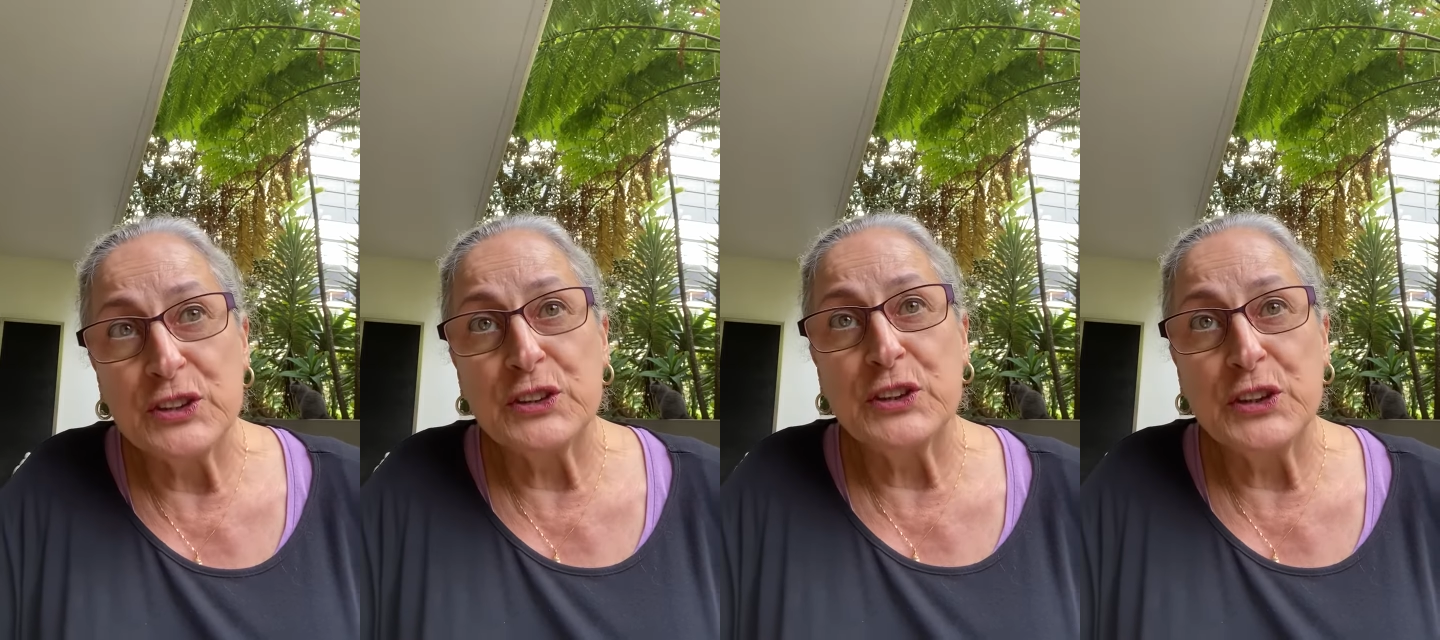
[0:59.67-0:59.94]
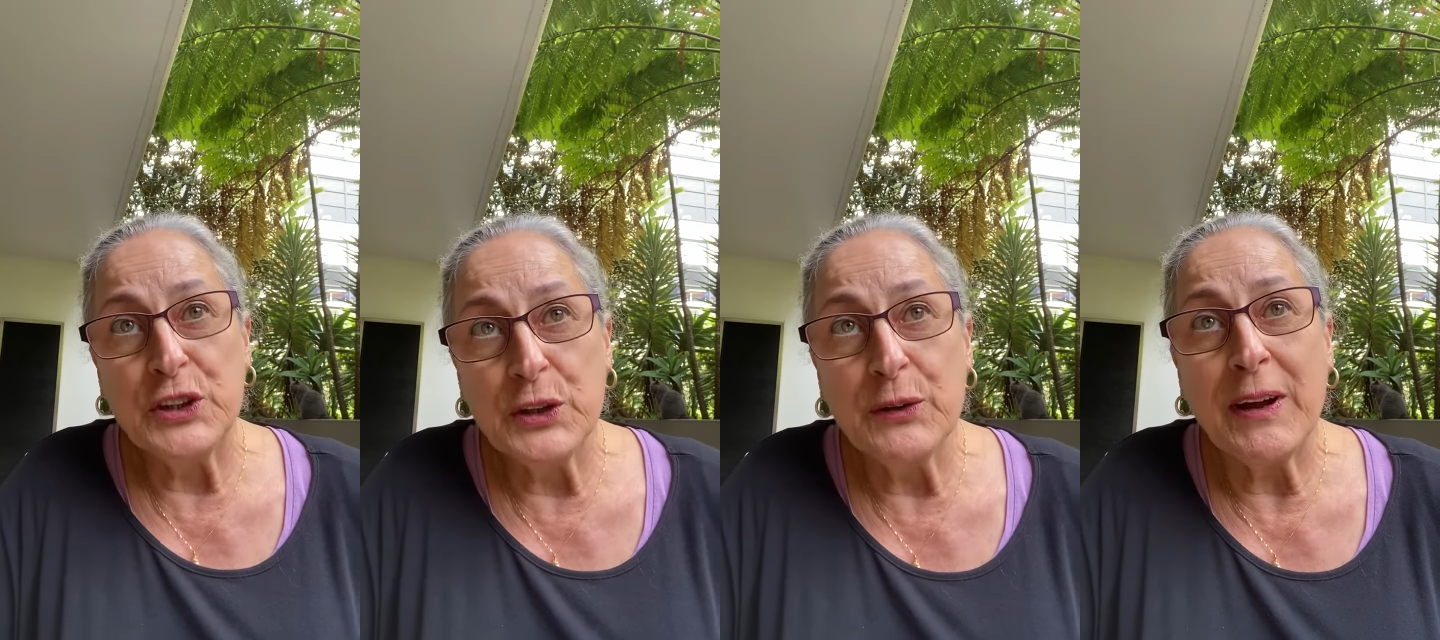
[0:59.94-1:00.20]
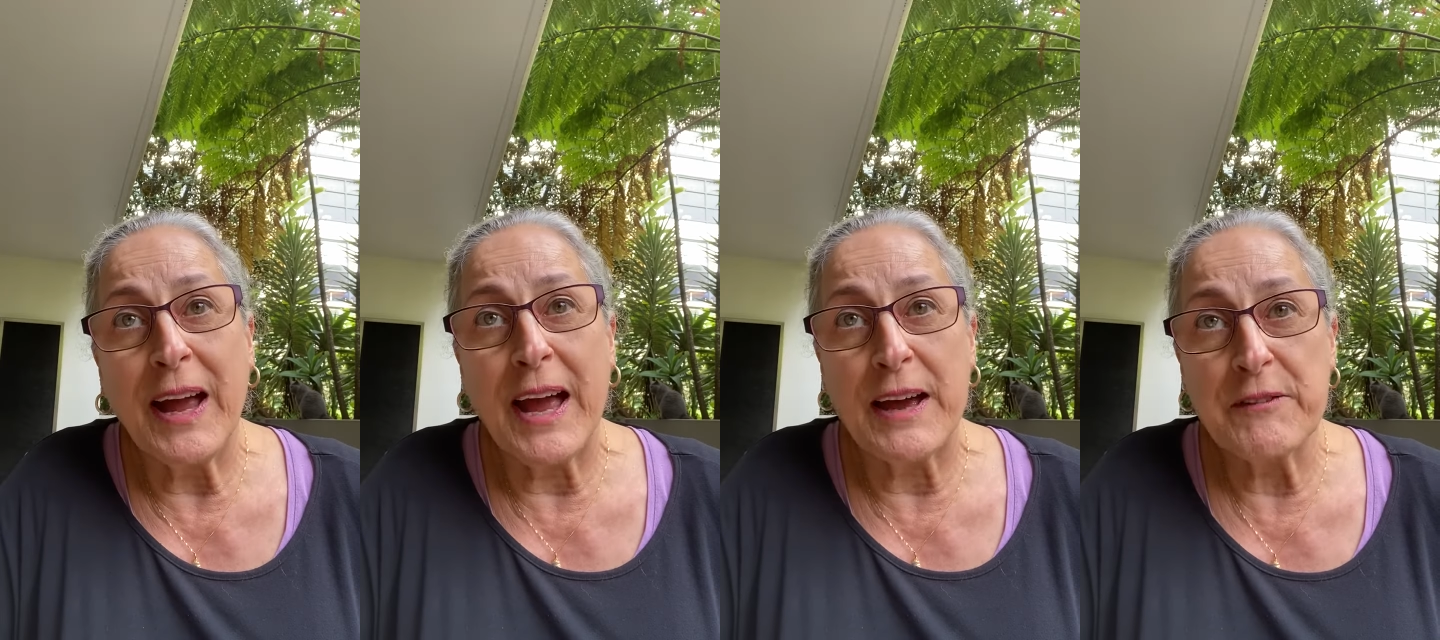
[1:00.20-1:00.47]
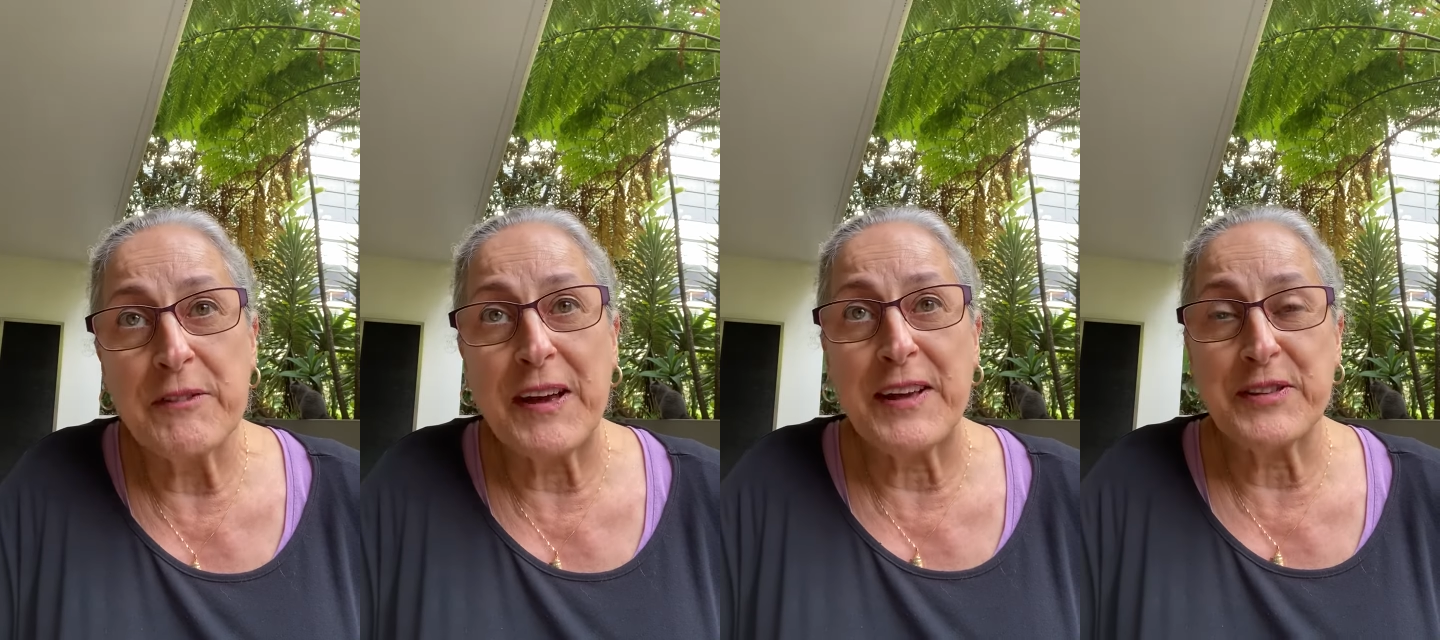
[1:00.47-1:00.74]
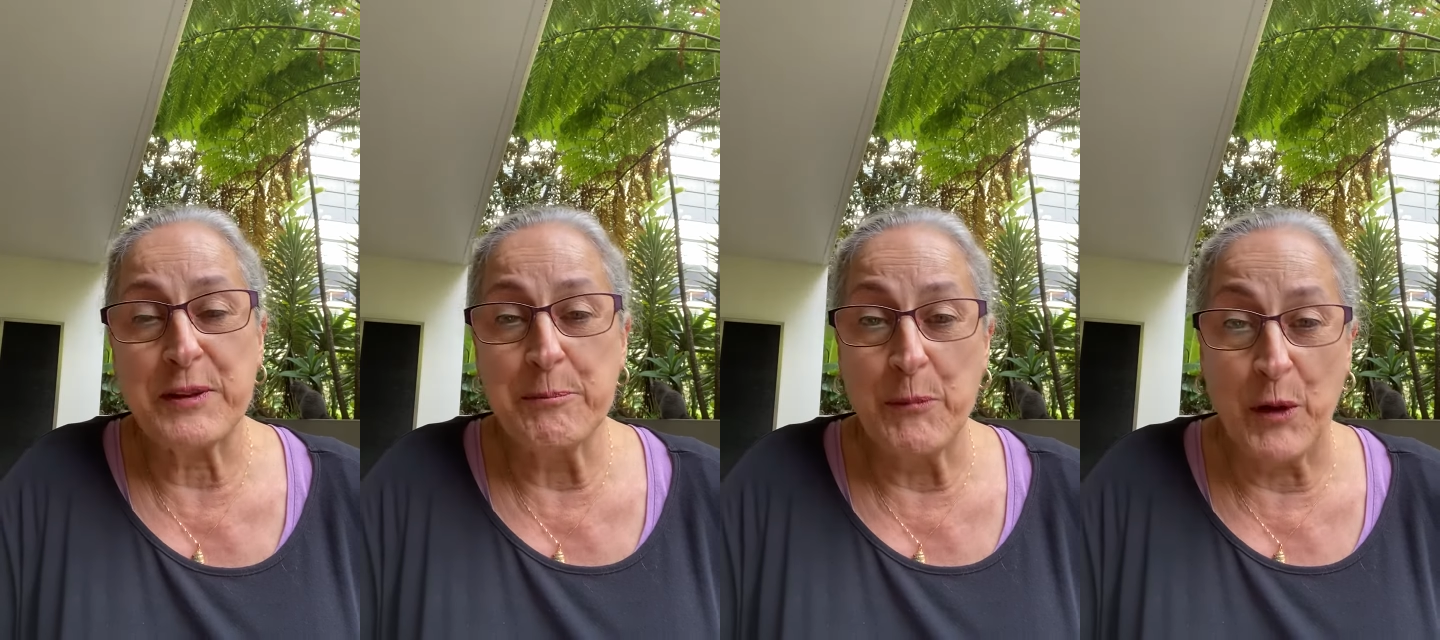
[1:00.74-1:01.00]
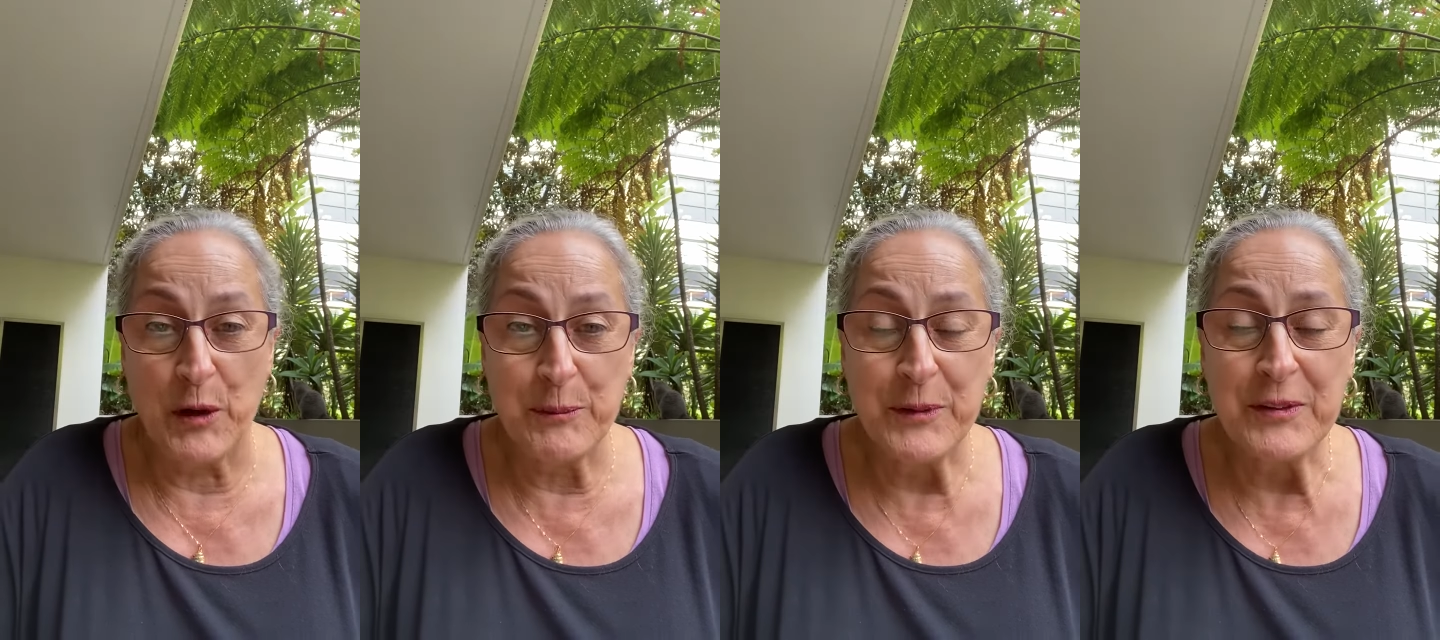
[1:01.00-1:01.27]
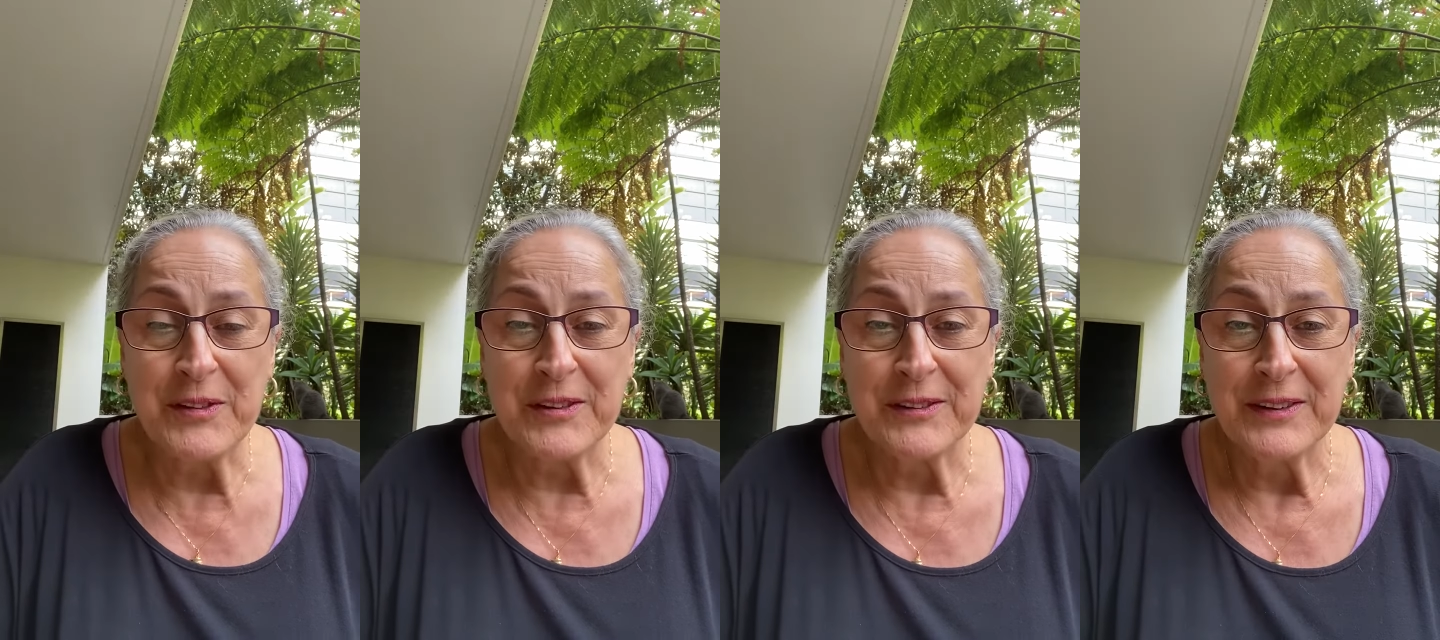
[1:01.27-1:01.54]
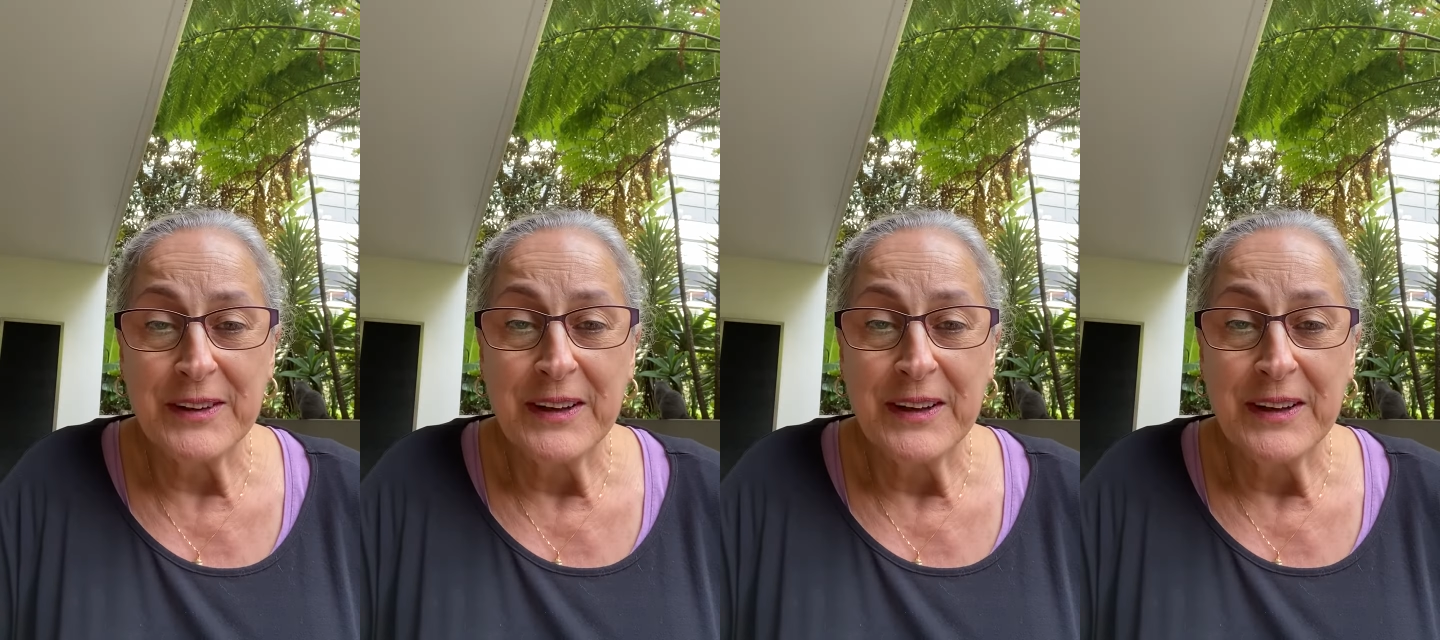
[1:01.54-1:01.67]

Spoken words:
do you have at the moment,